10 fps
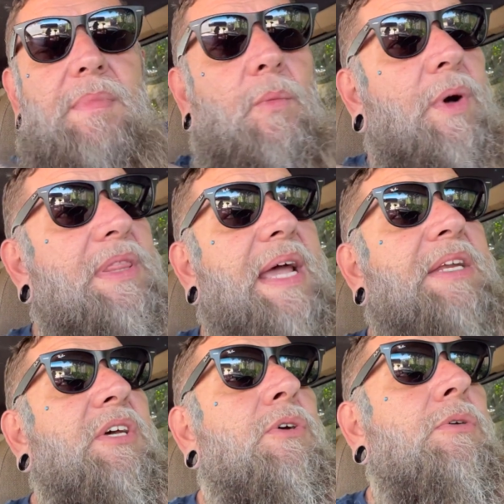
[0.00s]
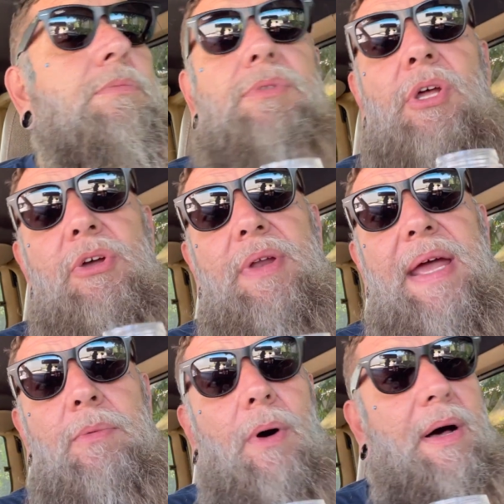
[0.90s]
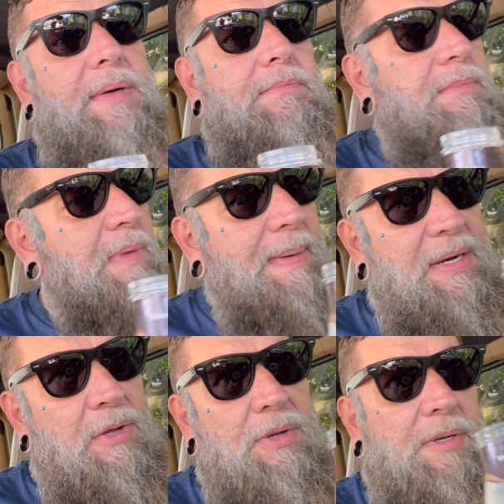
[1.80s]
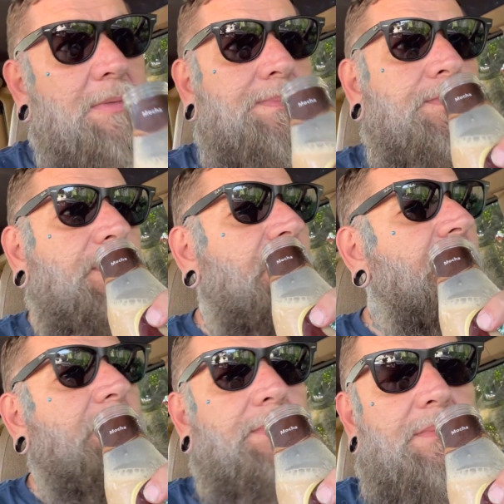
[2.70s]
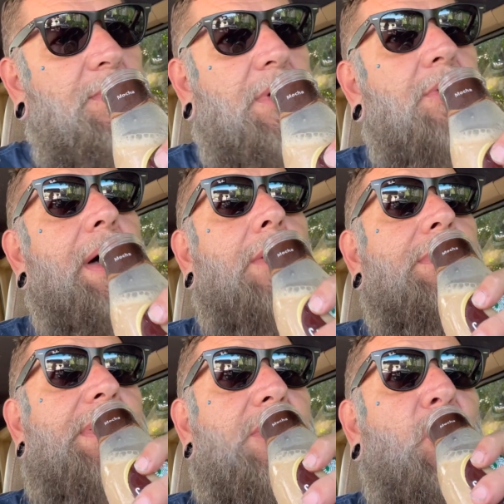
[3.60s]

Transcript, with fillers: what they do. Do you need one? I mean, do you? Who knows?